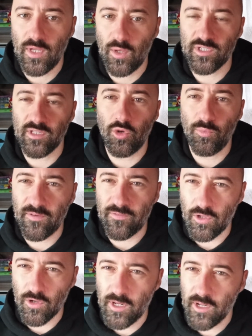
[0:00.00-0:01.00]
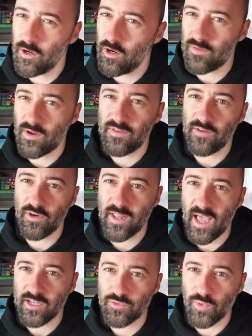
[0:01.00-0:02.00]
it was a little bit of a learning curve. I've never
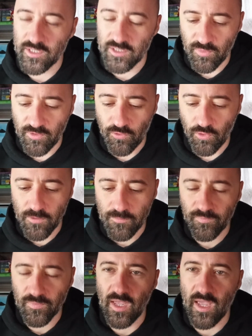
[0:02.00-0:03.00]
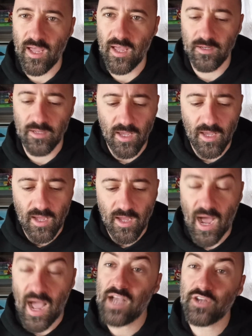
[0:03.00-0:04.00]
cast resin before, and
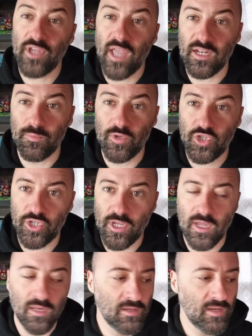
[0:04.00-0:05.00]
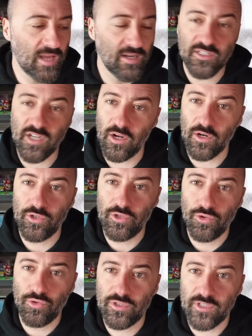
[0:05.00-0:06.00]
I actually had to machine an entire
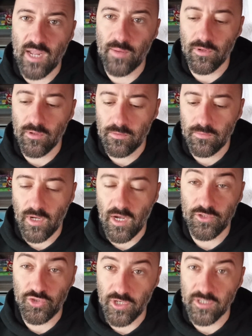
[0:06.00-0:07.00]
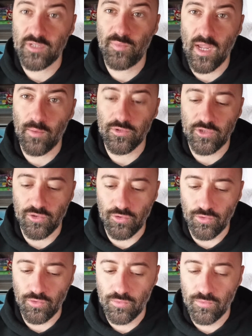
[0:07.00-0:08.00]
new saber just to be able
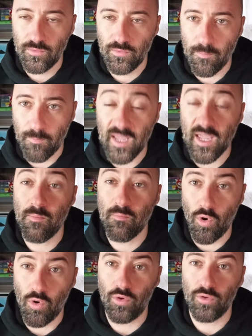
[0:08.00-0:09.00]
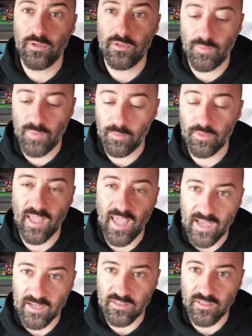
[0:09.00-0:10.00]
to make a mold to be able to
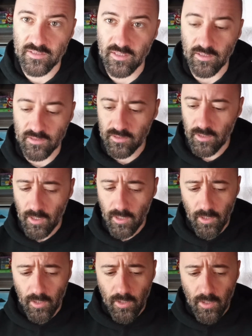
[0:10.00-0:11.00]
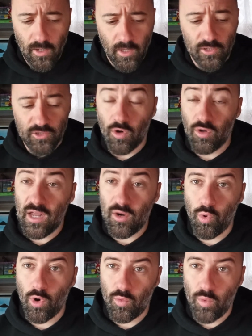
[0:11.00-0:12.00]
cast these things. So a
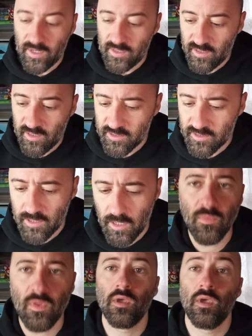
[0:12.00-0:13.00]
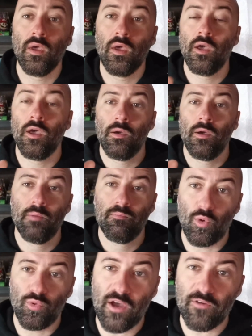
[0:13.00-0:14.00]
lot of work went into this.
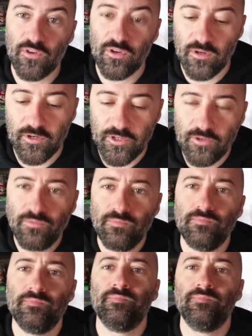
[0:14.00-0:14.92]
But without further ado,